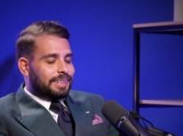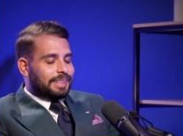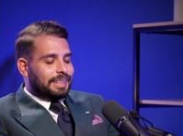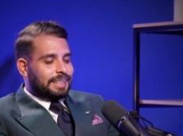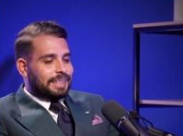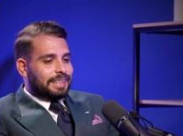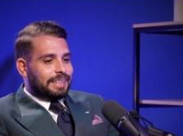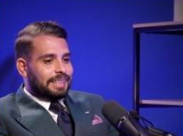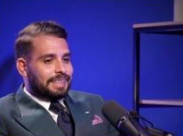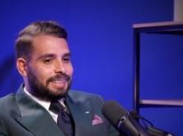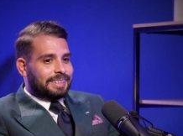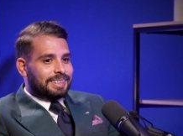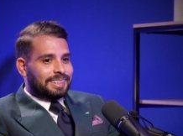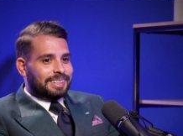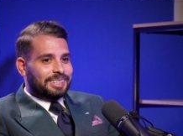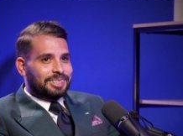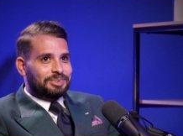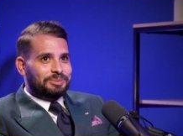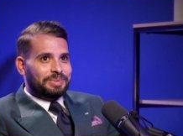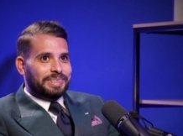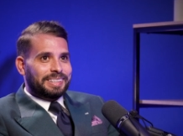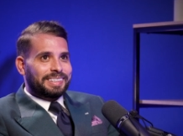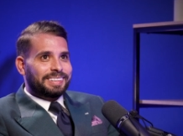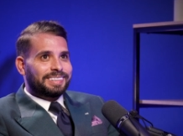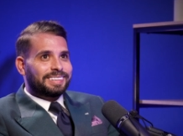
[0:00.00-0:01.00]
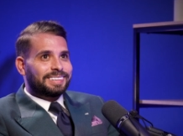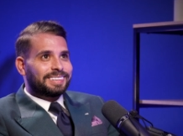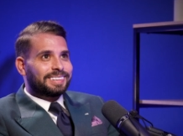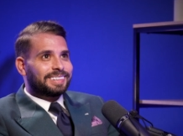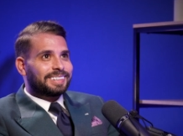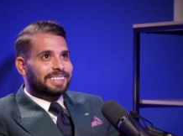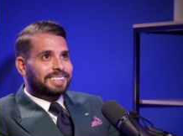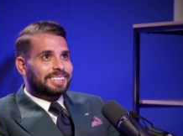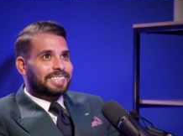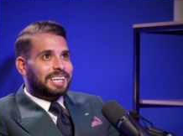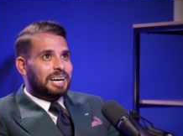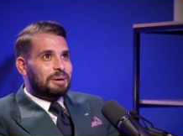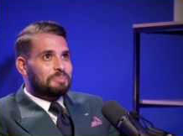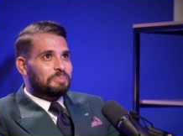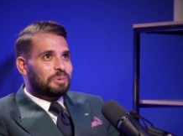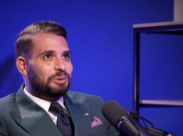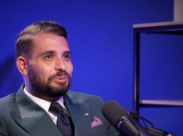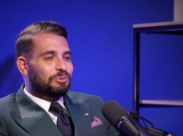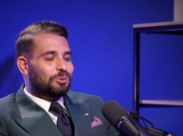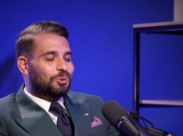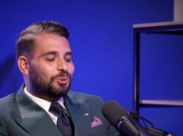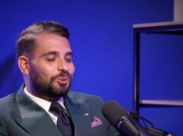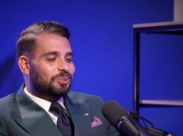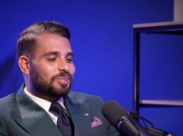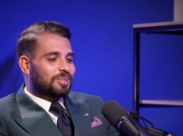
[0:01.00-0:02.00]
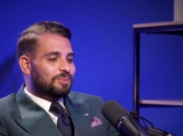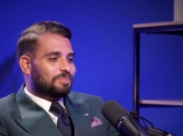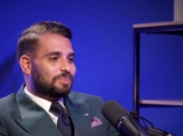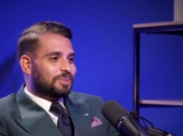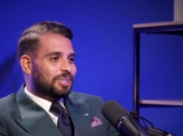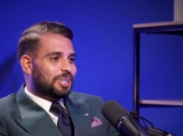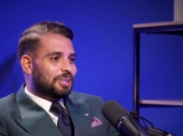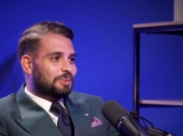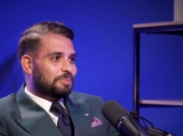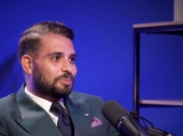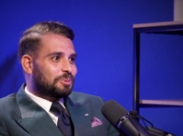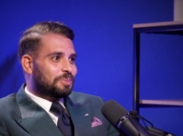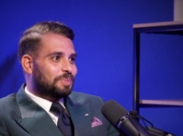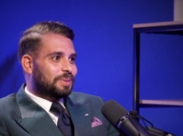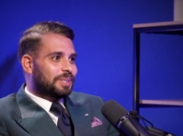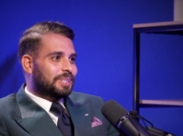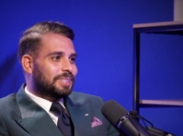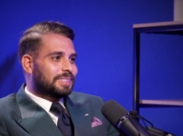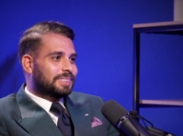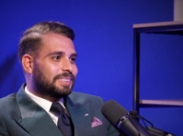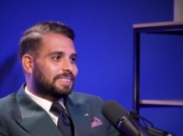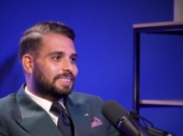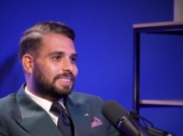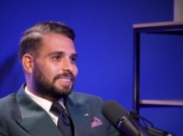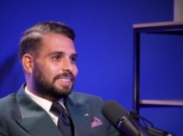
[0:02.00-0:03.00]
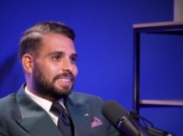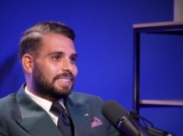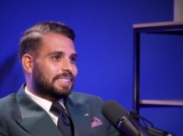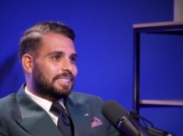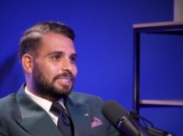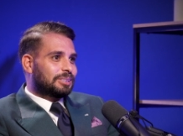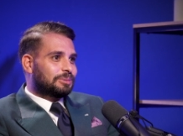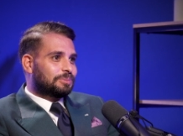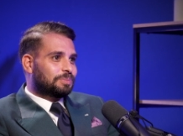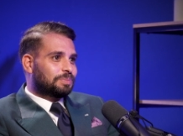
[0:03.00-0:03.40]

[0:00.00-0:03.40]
Yeah, I mean, it can be 4 sometimes, but yeah.